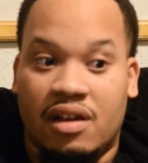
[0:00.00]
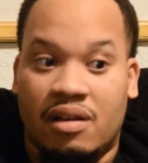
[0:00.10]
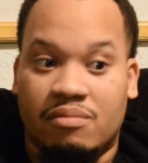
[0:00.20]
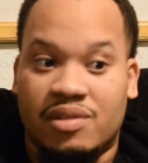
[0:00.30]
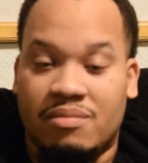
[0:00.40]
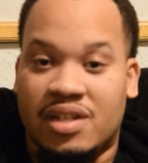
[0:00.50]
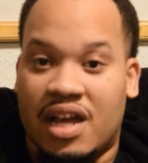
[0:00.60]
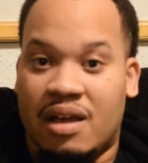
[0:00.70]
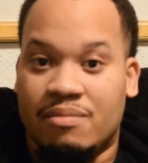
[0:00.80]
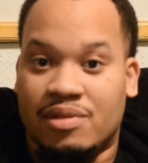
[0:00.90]

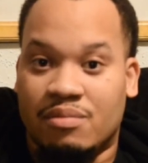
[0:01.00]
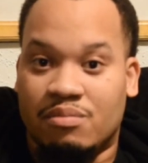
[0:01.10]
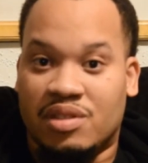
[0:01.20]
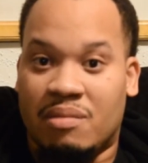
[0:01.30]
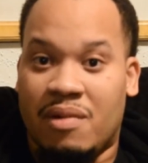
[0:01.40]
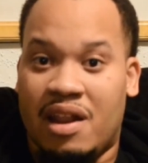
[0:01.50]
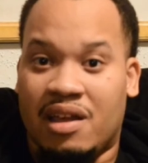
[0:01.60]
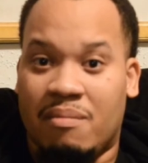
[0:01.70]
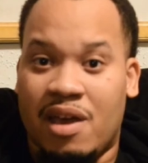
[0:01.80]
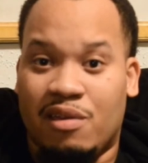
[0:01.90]
sometimes somebody can
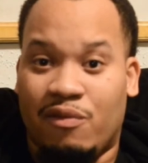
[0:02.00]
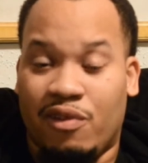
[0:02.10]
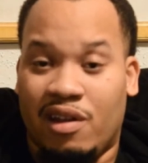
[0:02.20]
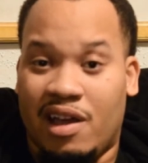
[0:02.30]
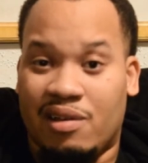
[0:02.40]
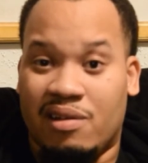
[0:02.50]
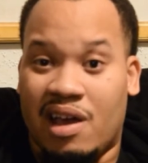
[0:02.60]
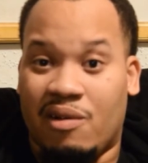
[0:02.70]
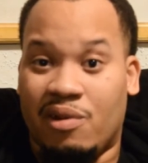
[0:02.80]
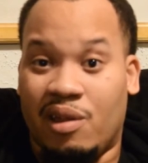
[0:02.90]
make you feel like you're not
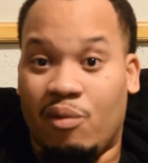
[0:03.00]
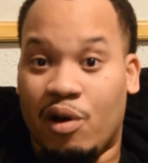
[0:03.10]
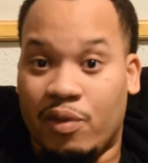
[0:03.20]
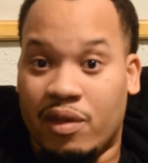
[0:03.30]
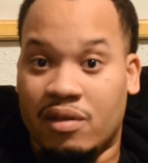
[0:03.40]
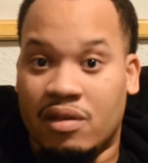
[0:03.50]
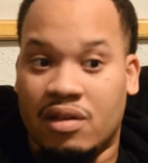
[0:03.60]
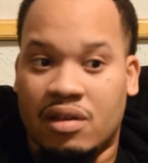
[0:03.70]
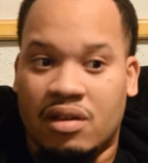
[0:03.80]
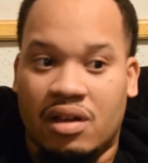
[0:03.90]
really worth it.
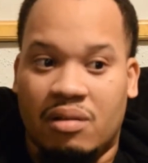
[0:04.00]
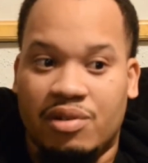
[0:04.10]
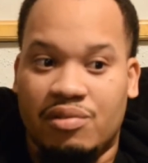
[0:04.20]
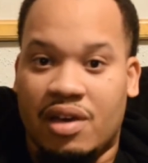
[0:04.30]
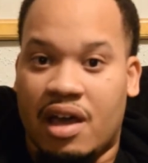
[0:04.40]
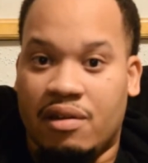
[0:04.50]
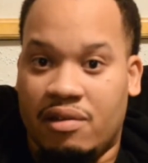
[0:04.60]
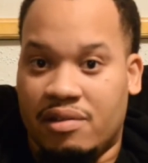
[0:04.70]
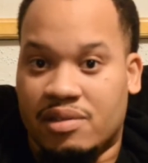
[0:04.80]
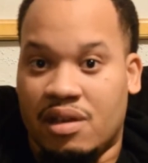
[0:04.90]
But you got to know your
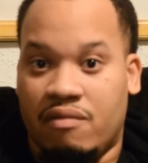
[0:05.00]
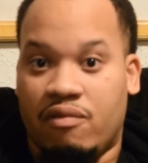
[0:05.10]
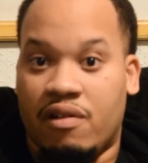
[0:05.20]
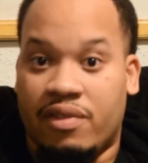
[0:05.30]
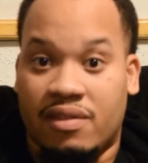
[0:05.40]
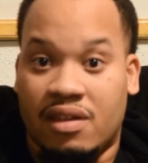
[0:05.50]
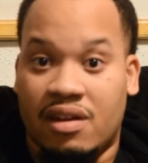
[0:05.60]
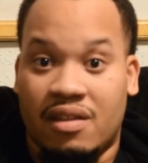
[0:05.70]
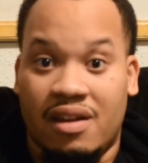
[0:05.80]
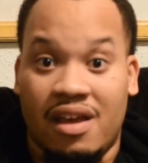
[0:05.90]
self-worth at the end of
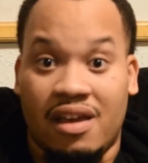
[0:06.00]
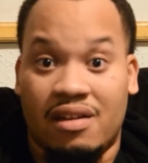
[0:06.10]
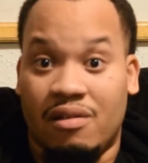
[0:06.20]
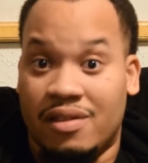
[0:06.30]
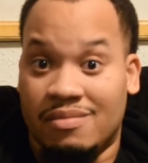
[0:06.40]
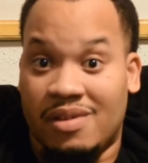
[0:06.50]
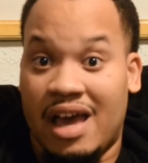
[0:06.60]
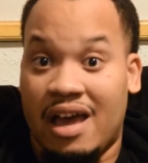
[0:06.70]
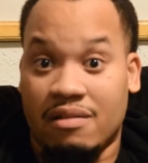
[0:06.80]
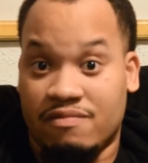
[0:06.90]
the day, and know that
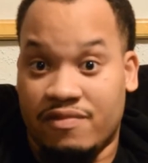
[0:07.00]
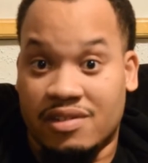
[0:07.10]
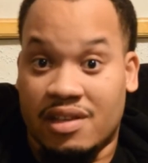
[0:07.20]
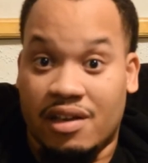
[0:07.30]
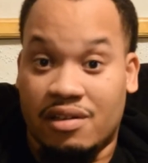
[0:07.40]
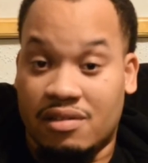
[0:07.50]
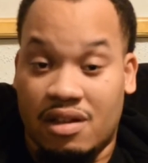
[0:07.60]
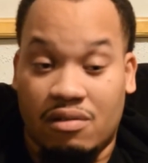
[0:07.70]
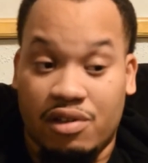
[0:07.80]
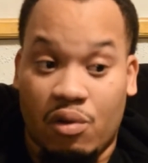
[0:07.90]
God feels like, you know,
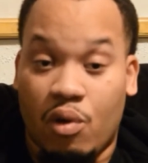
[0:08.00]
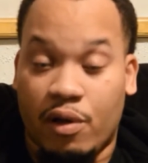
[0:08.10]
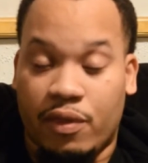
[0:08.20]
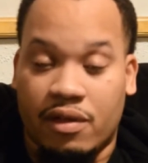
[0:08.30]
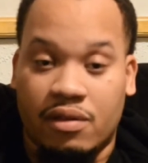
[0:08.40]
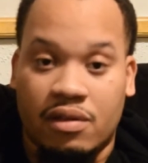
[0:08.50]
you're worth it.